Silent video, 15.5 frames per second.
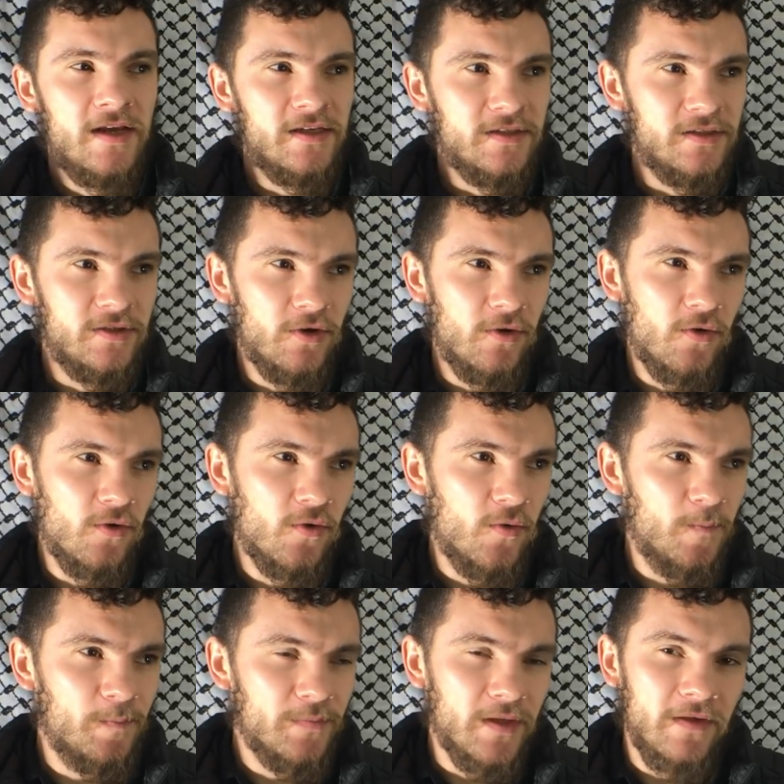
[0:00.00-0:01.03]
So
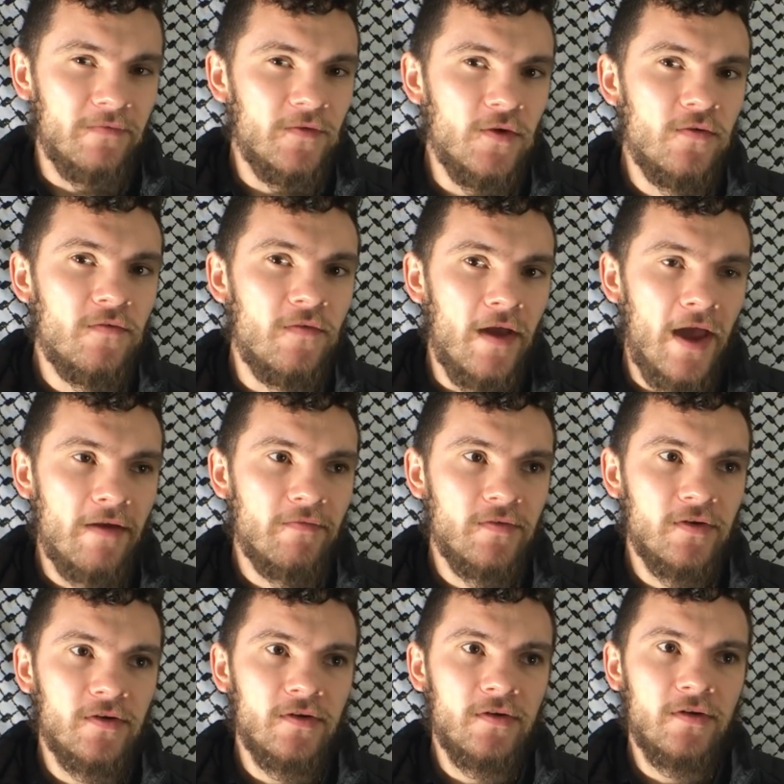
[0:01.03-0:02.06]
if you've
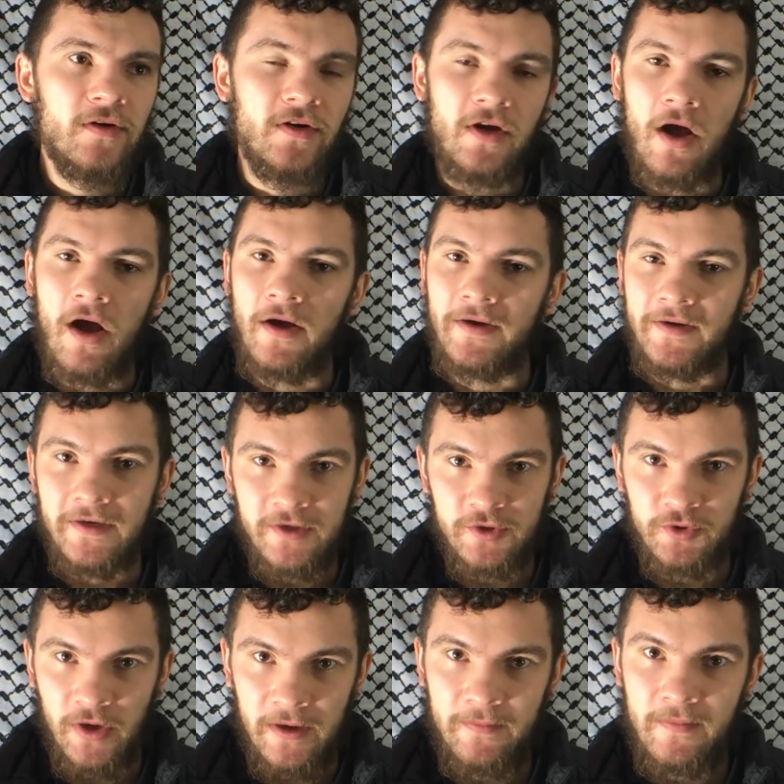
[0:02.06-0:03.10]
ever gone on a
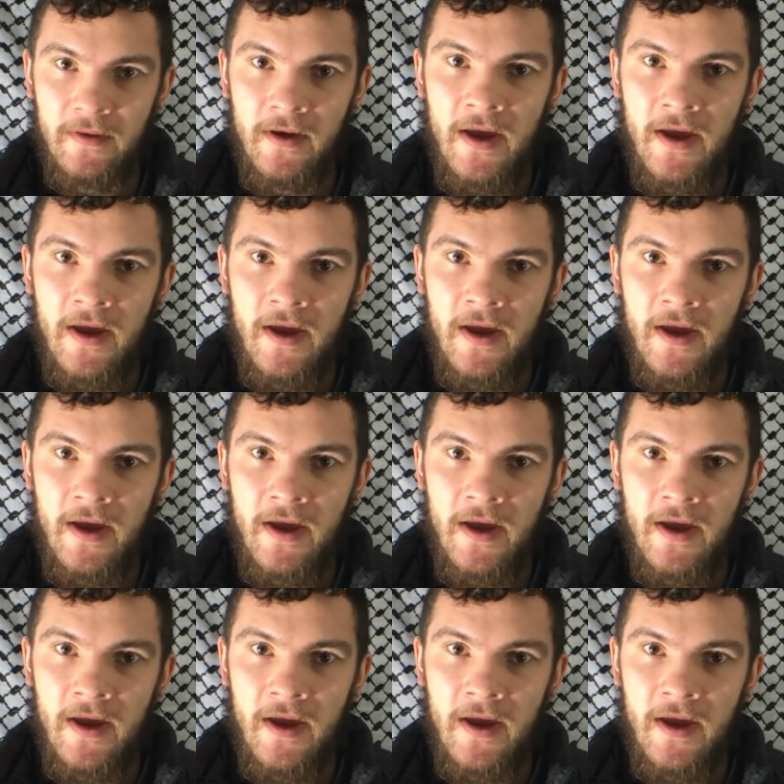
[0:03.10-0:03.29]
trip